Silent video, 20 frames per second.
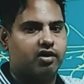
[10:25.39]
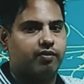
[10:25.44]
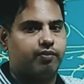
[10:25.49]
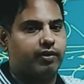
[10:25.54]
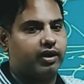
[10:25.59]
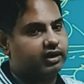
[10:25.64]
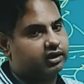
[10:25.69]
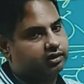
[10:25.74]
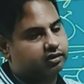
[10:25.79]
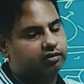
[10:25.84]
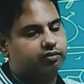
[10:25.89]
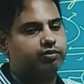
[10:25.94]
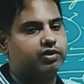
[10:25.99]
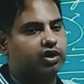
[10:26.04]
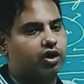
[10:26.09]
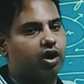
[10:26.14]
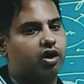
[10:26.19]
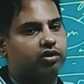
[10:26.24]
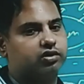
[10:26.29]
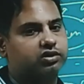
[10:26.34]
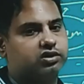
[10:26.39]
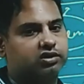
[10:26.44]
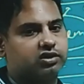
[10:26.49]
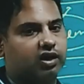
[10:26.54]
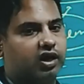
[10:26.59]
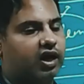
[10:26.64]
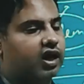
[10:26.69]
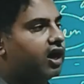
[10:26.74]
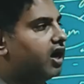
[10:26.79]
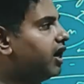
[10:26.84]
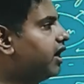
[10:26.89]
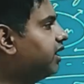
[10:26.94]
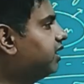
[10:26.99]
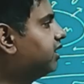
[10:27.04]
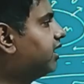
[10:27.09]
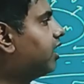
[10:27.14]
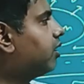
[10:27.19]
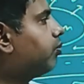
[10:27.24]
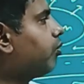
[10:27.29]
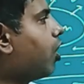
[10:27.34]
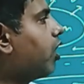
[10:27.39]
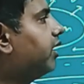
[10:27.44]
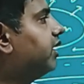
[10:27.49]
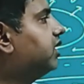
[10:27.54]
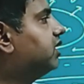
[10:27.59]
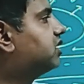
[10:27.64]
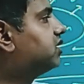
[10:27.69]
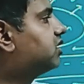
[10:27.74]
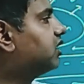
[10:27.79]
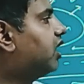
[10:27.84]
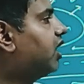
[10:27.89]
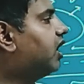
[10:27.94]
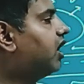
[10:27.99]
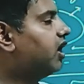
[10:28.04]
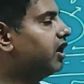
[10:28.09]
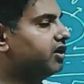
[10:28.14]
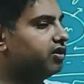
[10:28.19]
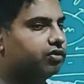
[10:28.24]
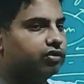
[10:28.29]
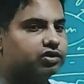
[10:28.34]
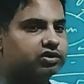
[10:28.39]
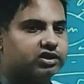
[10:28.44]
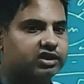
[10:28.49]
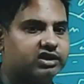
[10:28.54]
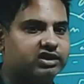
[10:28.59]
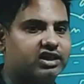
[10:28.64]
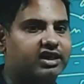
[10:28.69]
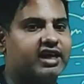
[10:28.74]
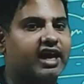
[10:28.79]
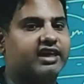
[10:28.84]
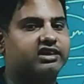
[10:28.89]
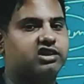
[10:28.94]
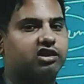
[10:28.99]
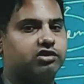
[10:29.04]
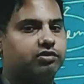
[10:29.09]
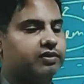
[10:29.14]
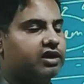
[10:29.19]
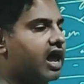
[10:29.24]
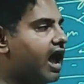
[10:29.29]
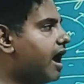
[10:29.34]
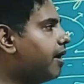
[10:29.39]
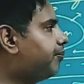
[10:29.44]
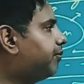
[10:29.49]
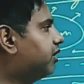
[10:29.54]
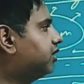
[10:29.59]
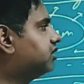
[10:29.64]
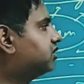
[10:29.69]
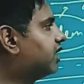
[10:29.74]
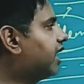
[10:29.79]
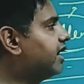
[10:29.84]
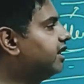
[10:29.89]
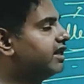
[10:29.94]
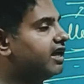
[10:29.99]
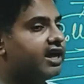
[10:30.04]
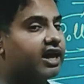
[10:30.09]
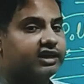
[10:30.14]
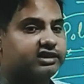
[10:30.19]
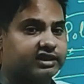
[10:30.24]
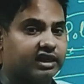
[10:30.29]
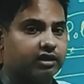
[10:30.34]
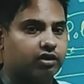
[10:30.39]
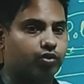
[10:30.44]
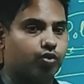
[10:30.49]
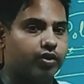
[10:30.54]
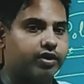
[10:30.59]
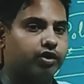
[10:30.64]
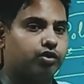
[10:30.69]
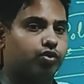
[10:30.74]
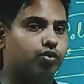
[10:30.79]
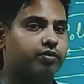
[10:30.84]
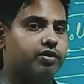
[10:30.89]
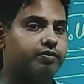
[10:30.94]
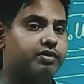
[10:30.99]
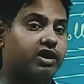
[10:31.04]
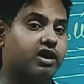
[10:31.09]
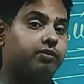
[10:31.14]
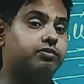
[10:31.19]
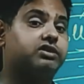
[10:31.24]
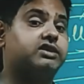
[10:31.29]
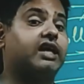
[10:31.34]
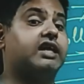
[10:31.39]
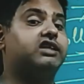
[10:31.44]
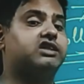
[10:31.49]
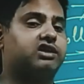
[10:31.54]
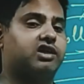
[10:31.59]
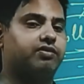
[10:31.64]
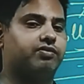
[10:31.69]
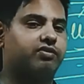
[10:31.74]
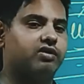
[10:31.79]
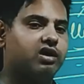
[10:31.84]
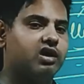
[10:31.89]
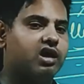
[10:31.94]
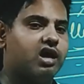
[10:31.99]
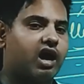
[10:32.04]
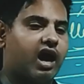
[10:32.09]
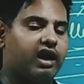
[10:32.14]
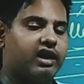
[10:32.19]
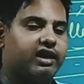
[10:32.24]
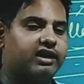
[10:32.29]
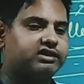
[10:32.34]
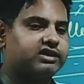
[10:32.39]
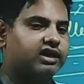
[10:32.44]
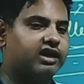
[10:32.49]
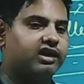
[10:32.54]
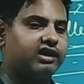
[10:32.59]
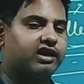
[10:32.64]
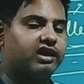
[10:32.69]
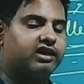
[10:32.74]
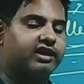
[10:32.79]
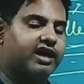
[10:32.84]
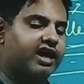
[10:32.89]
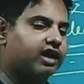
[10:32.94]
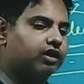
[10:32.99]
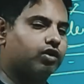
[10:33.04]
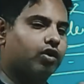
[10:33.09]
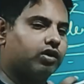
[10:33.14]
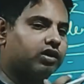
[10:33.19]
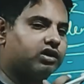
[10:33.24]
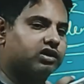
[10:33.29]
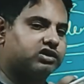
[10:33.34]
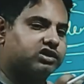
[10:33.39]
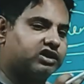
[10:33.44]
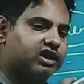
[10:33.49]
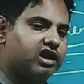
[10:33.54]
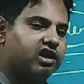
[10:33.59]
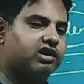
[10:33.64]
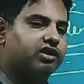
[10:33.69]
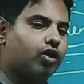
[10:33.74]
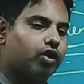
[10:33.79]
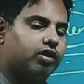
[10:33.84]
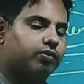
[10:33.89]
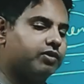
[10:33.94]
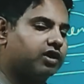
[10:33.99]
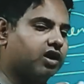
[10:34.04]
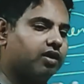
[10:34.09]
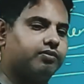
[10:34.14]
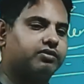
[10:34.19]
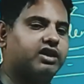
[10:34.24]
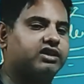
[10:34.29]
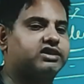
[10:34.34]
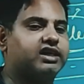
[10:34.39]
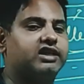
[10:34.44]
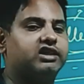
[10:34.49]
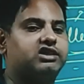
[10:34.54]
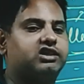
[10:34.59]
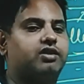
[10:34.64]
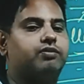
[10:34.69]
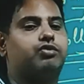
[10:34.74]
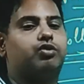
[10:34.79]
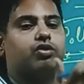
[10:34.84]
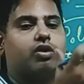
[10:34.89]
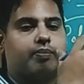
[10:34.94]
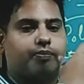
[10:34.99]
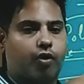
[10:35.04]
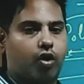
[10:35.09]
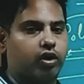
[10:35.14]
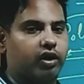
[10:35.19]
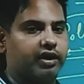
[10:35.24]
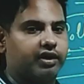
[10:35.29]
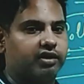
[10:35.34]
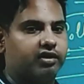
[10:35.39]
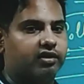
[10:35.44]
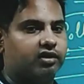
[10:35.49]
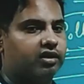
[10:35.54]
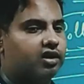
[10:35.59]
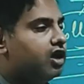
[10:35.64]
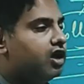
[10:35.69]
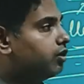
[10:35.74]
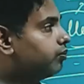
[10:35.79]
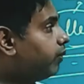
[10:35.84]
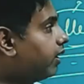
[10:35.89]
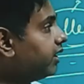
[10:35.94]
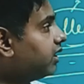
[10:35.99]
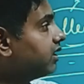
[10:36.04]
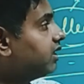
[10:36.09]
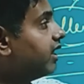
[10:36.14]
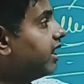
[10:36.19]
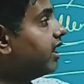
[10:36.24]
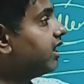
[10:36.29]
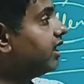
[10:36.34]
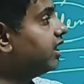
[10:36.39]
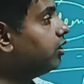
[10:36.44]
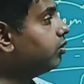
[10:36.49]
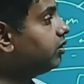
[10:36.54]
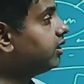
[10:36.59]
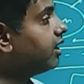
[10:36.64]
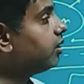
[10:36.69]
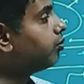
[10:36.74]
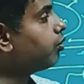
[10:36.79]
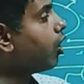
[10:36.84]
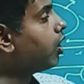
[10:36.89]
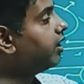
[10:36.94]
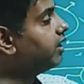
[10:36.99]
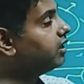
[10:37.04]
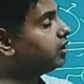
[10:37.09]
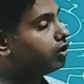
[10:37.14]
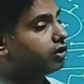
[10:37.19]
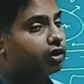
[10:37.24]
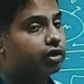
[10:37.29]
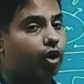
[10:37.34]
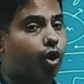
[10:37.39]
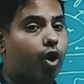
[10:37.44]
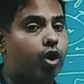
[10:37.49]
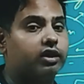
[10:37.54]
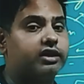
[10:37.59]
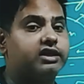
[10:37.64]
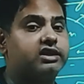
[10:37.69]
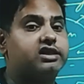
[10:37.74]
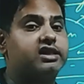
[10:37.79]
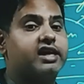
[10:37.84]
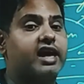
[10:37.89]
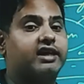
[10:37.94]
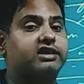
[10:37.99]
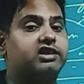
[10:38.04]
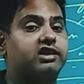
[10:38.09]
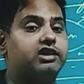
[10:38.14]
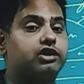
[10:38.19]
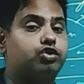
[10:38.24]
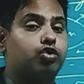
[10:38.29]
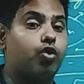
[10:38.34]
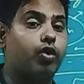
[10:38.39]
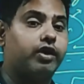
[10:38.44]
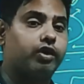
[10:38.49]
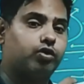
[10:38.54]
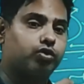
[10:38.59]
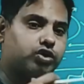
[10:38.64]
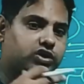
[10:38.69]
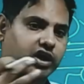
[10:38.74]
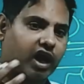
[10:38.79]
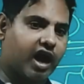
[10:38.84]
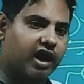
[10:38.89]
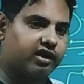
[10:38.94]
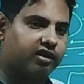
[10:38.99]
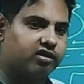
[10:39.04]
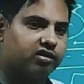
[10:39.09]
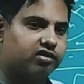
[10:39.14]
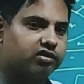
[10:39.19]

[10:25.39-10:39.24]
But because in their bodies, these reactions will happen, and they are going to be become sensitive, unless and until they are not still not become the sensitive to the pollen. But there in their body, all the reaction is going to start.